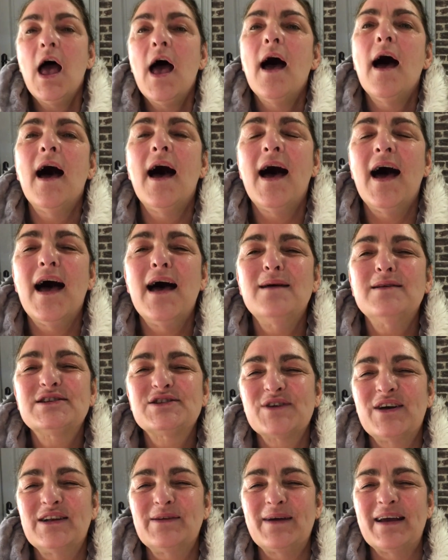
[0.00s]

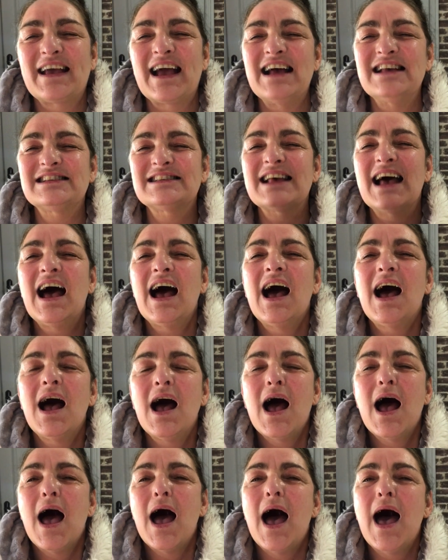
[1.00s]
So anyway, guys.
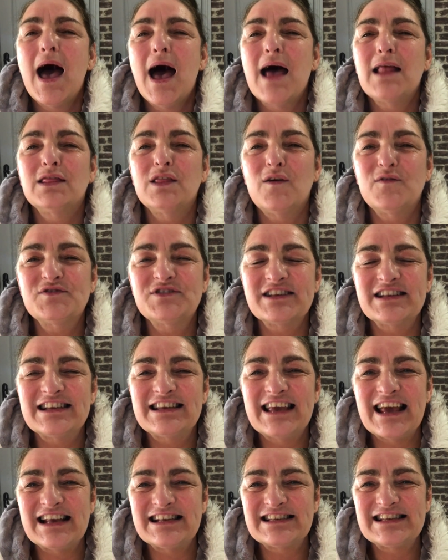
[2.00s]
Loves and
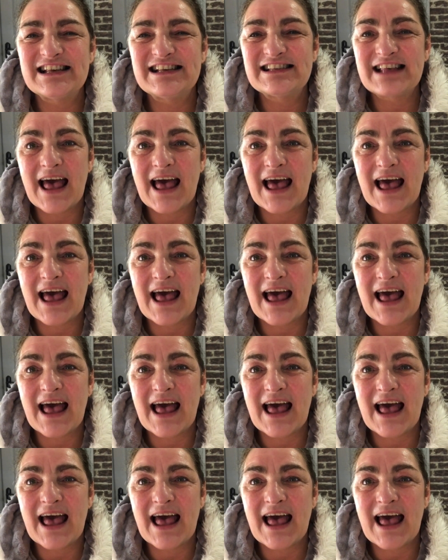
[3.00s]
kisses.